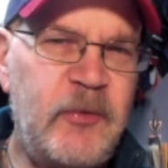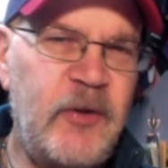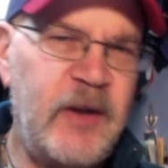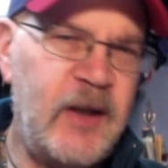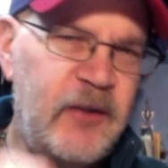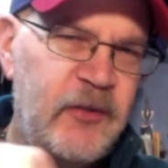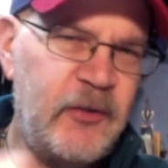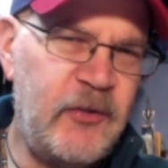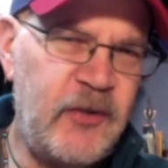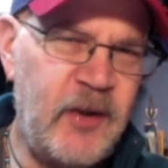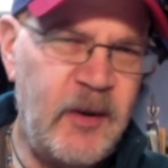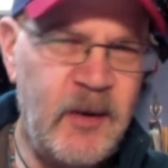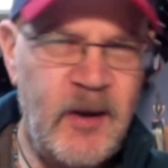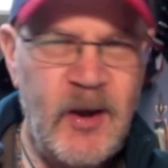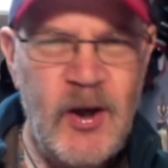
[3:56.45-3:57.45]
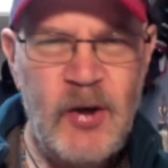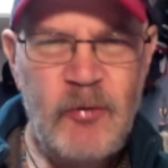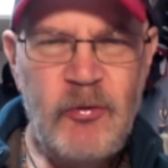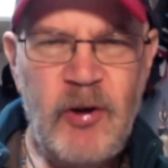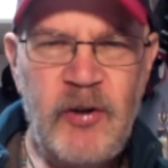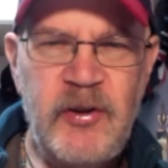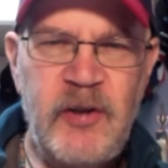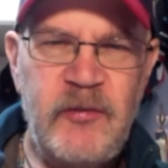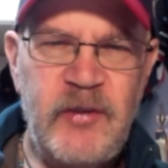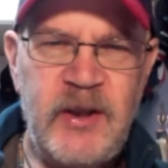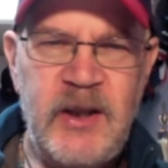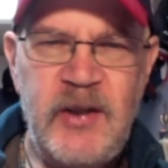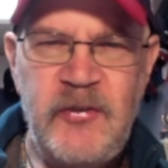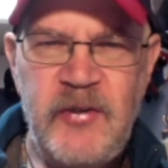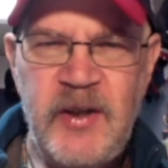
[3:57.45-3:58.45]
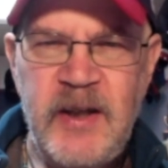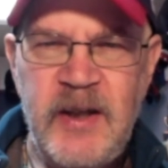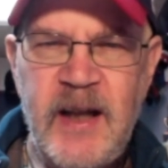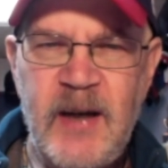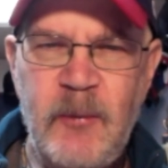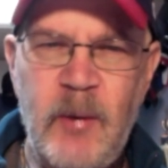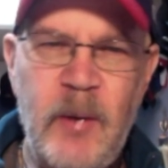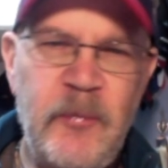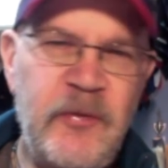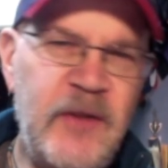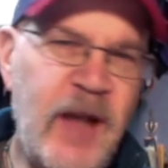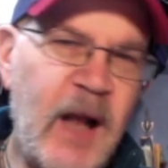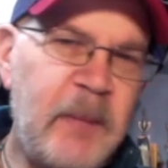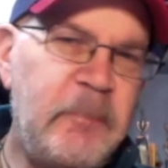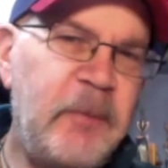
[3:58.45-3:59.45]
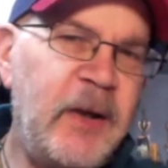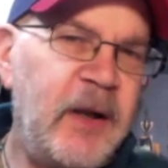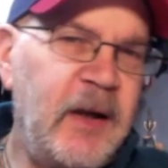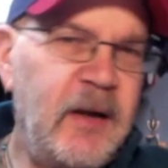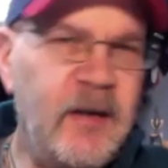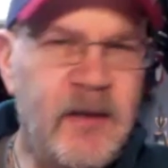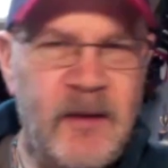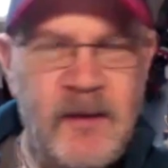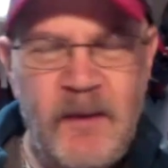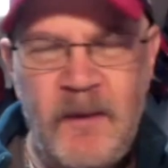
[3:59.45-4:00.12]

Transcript: So I guess it's relatively easy to get away with not being